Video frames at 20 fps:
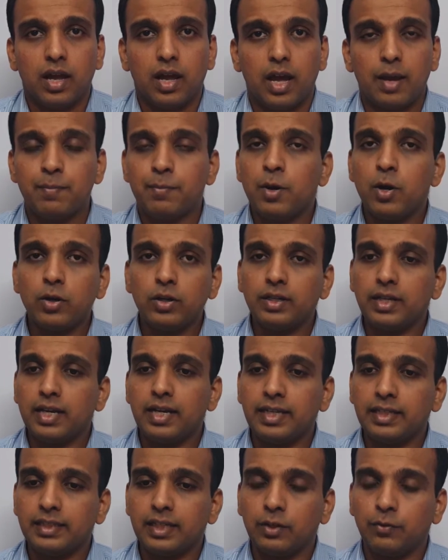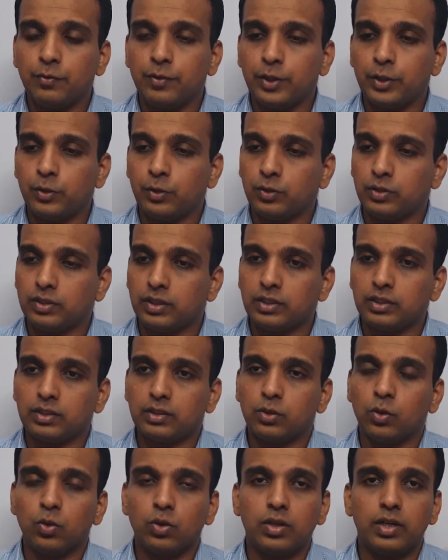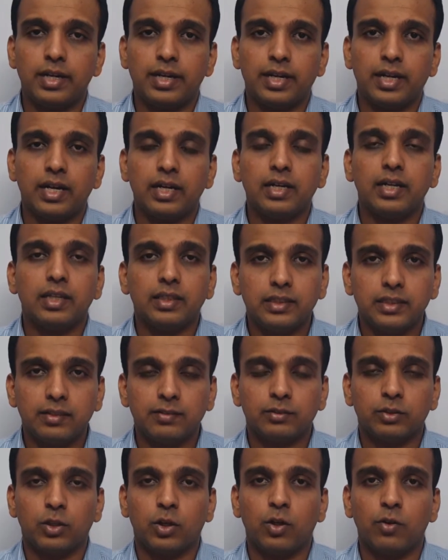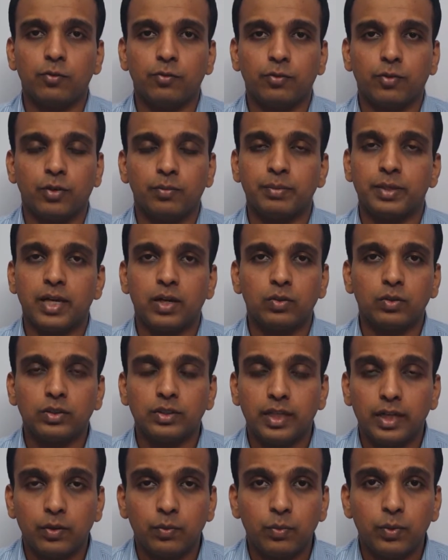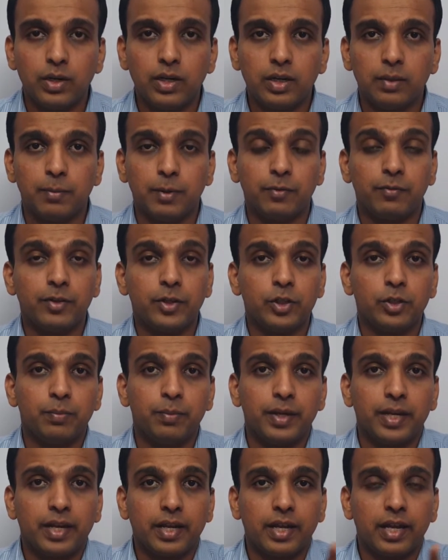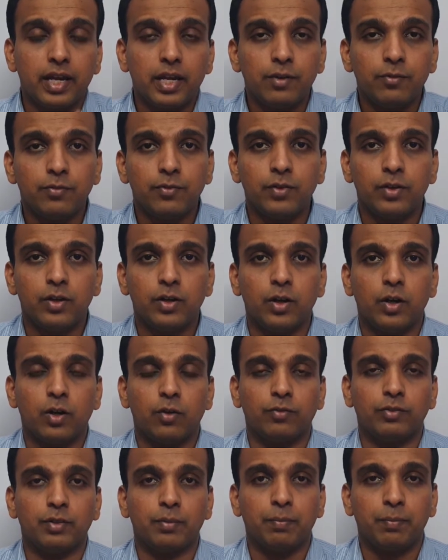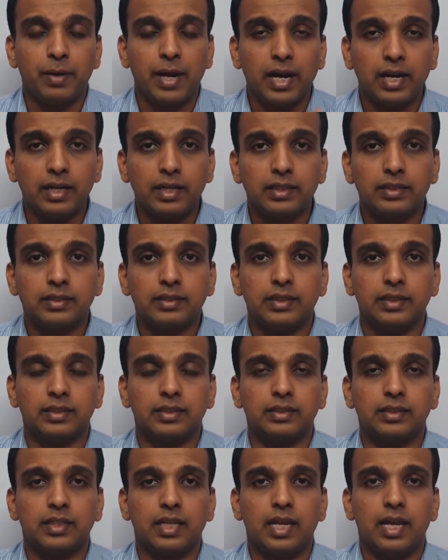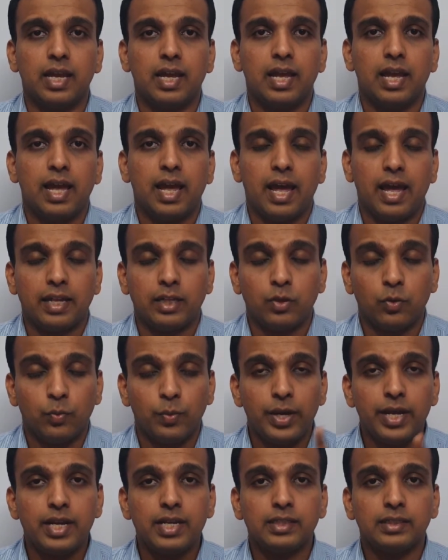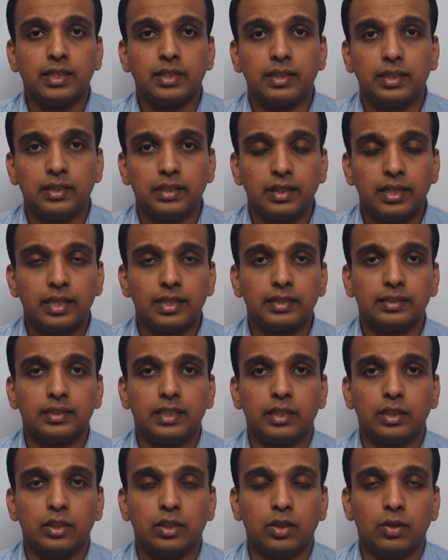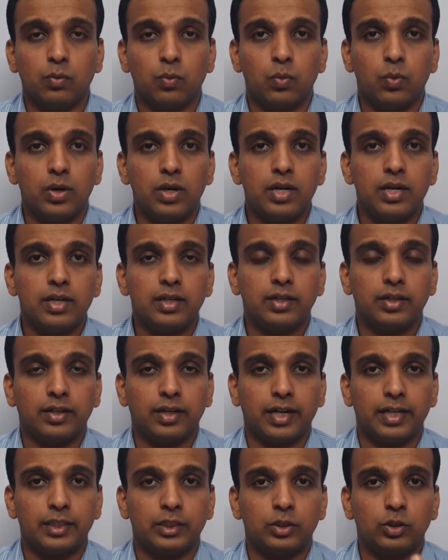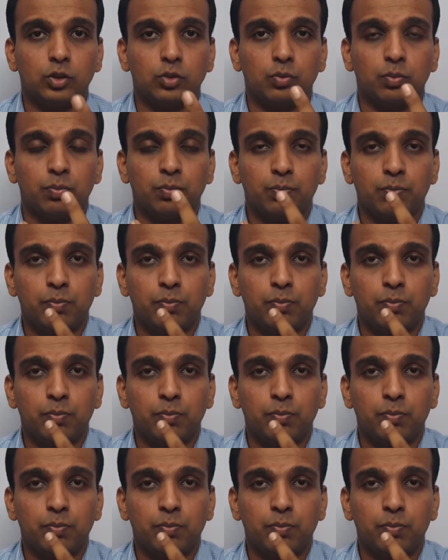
I'm not telling that we should just totally cut ourselves off from the outside world, but we should be careful of the practices and the various other things that the world tries to